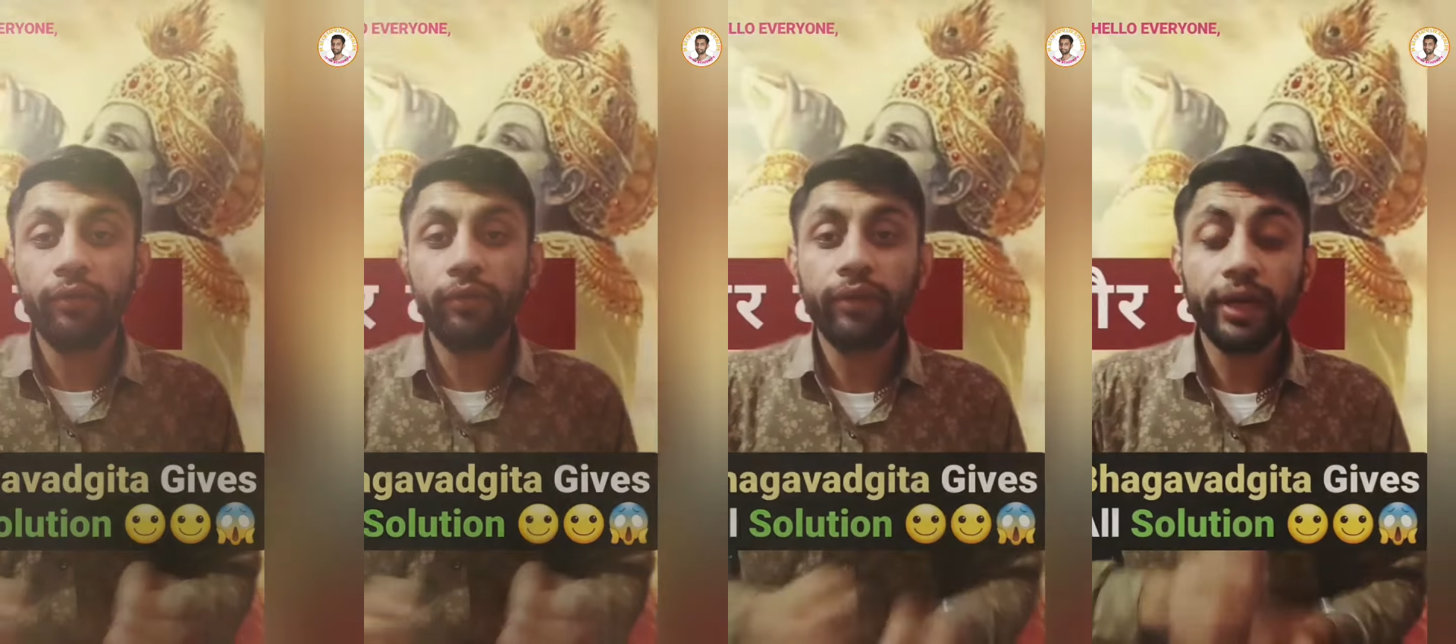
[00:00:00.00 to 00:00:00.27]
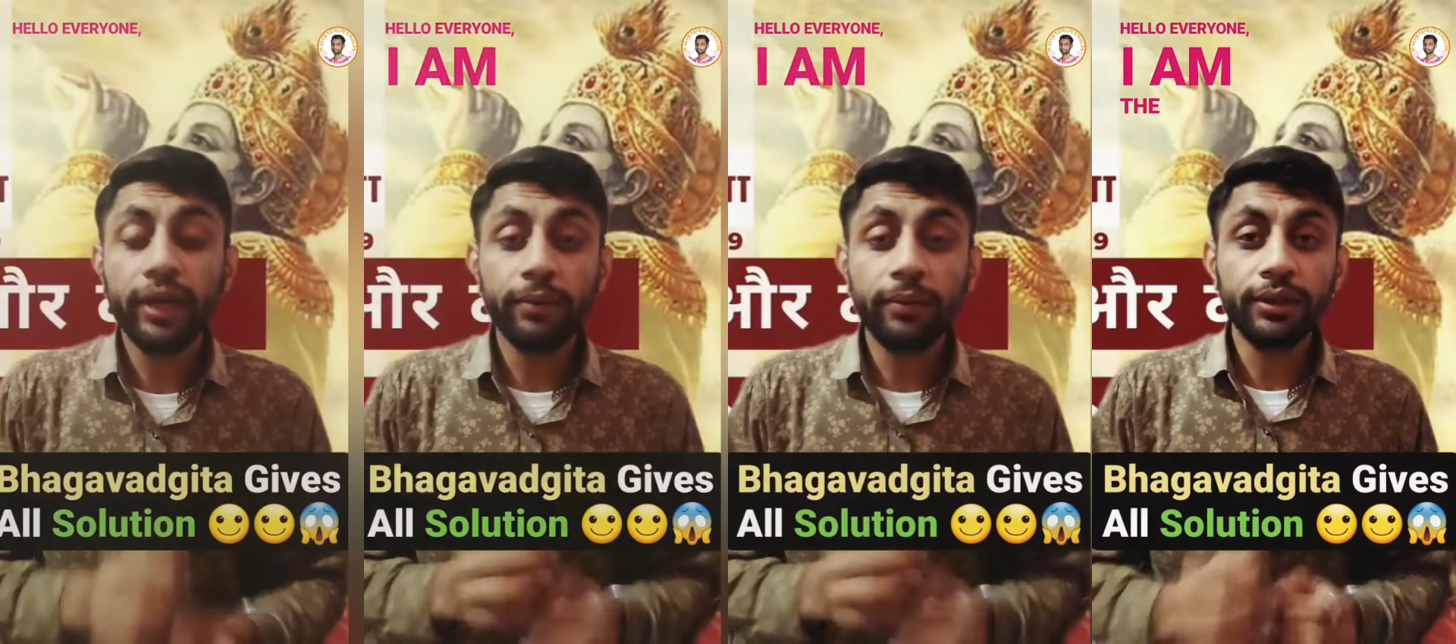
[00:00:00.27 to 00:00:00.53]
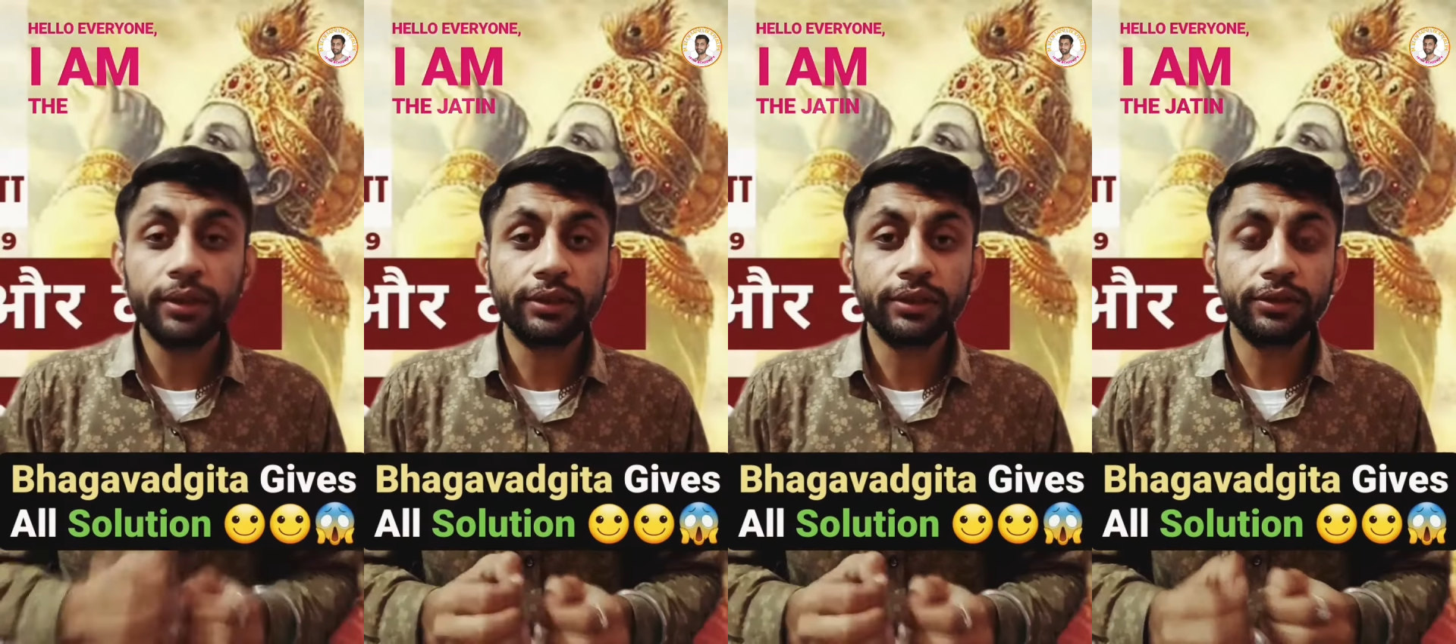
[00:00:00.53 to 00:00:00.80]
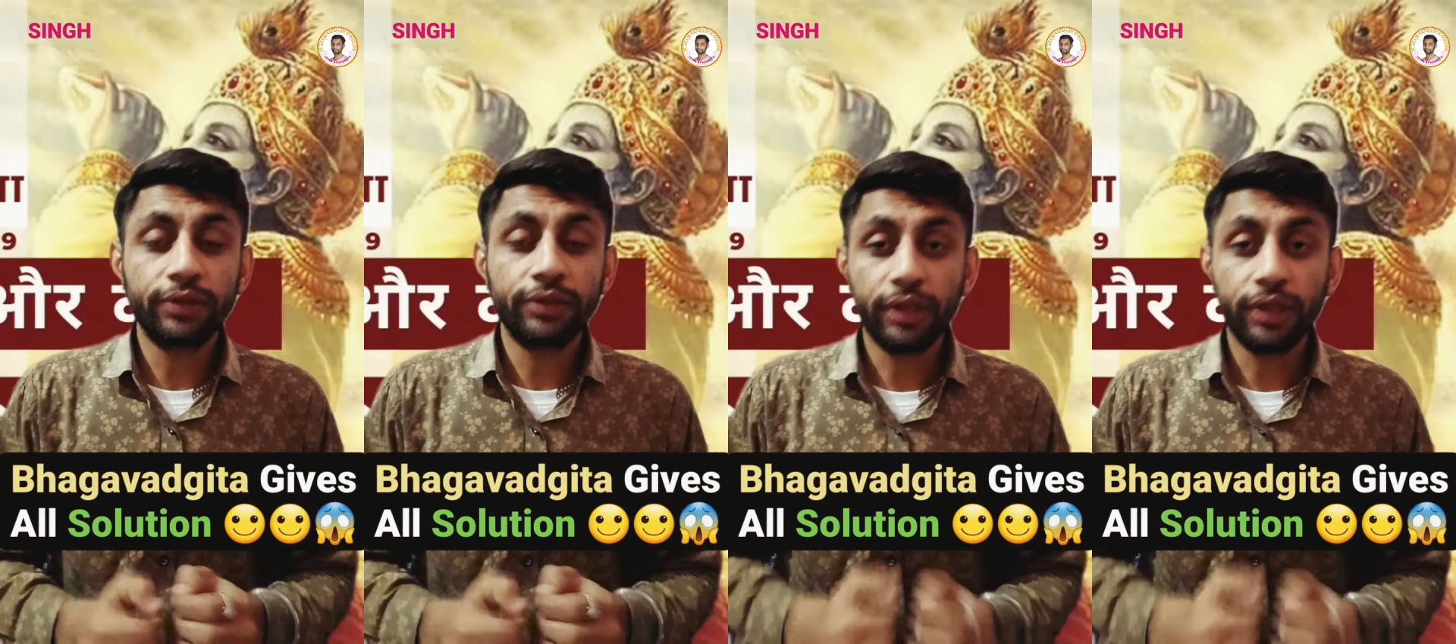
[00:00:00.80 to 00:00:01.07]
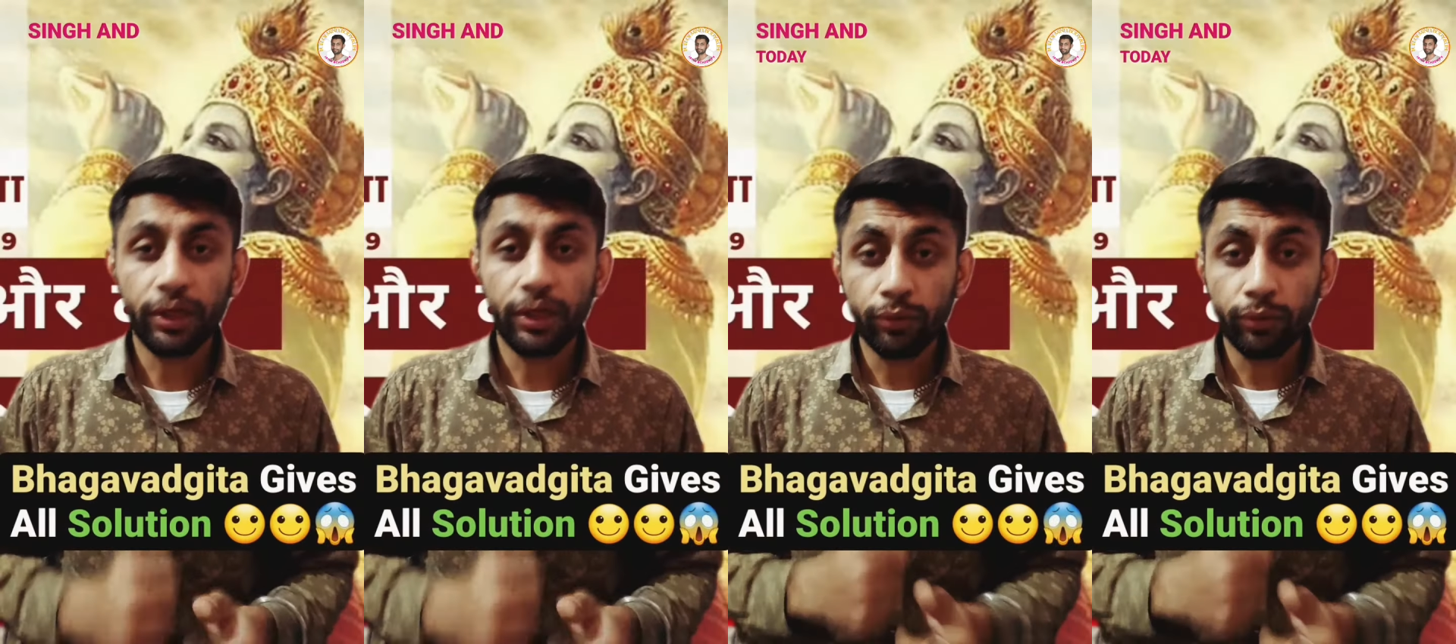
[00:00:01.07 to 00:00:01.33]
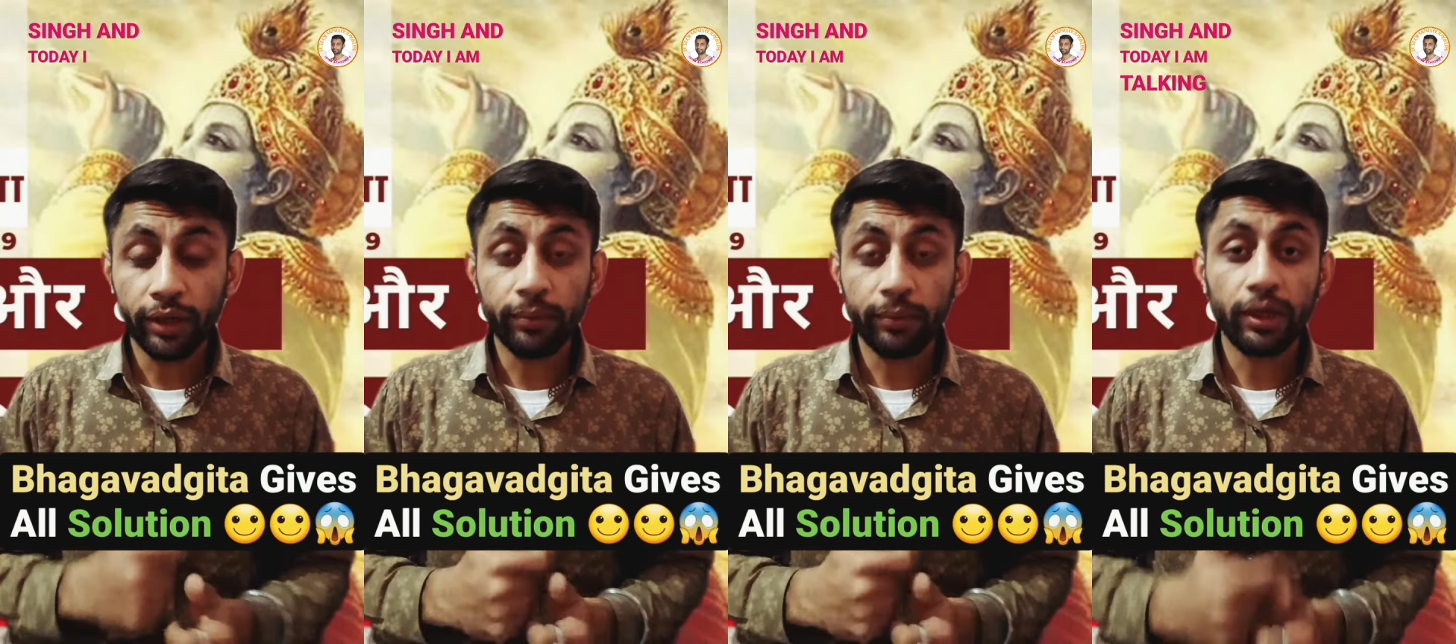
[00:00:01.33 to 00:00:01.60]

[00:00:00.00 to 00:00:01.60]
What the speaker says: everyone, I am the Jatin Singh and today I am